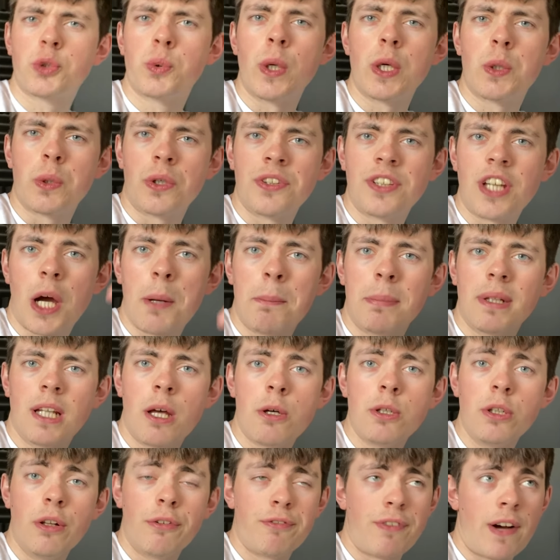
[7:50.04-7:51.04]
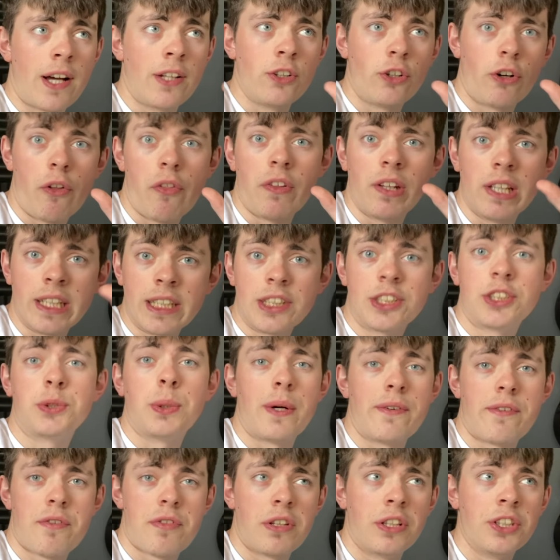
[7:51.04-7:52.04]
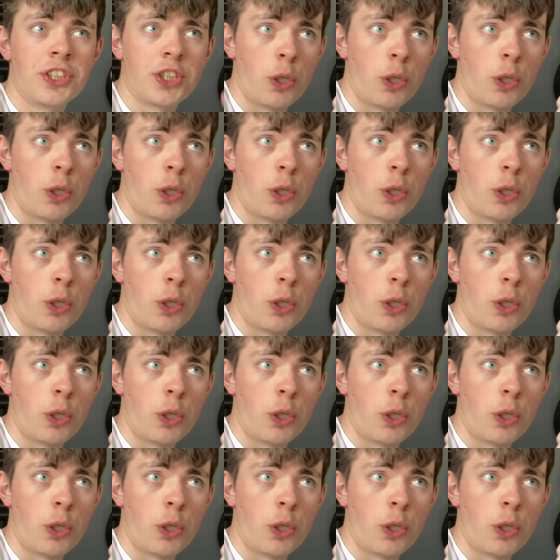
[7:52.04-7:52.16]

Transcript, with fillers: a quick one down below, you'll find all the links to everything.